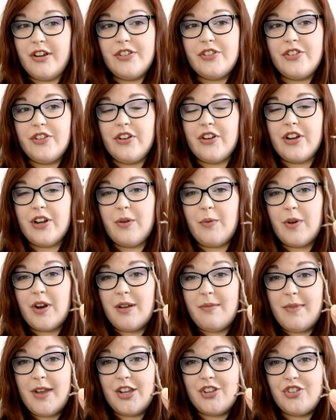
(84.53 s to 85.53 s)
so you're going to want
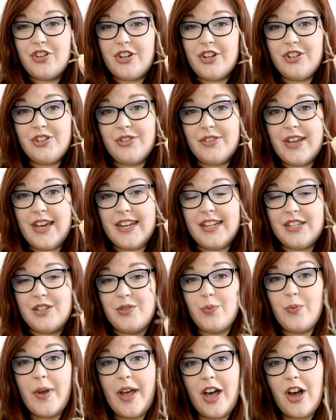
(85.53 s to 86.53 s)
to make sure to do that as
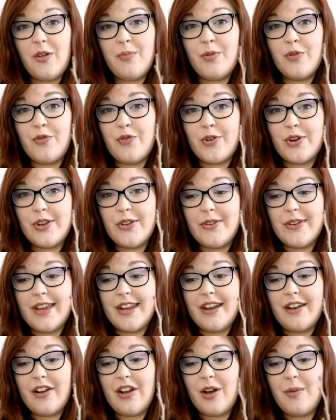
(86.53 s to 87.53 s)
well before you get
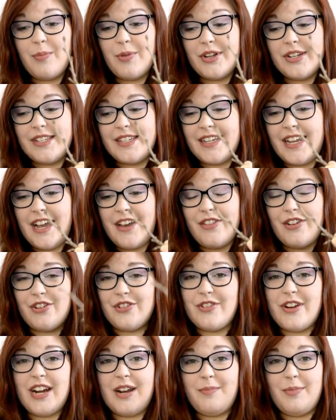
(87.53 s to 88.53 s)
it all put together and
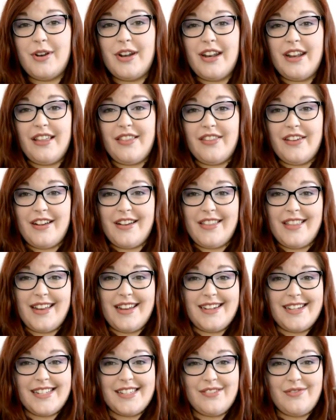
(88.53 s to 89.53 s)
try to put it in there and then
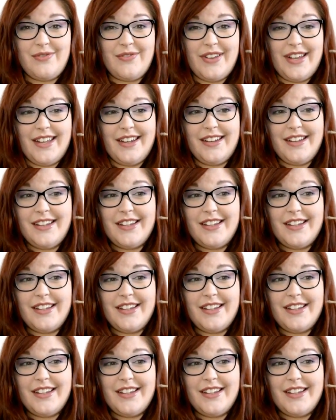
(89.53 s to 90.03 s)
it doesn't fit.